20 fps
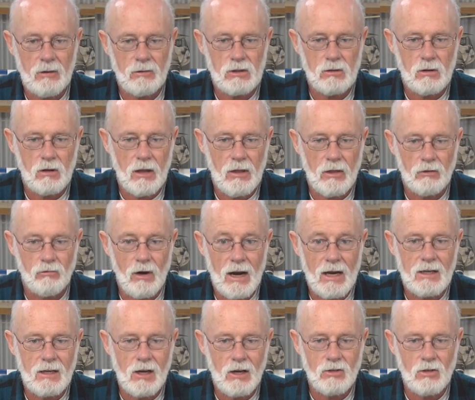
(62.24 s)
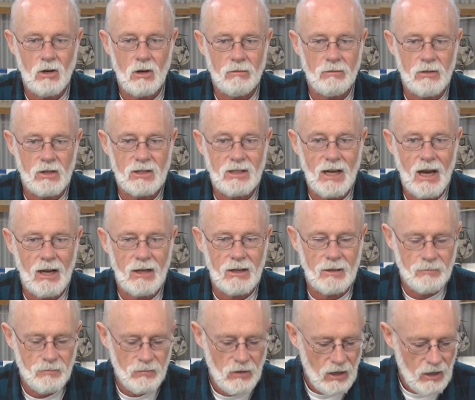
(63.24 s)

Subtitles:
They were sort of like the radios of the day.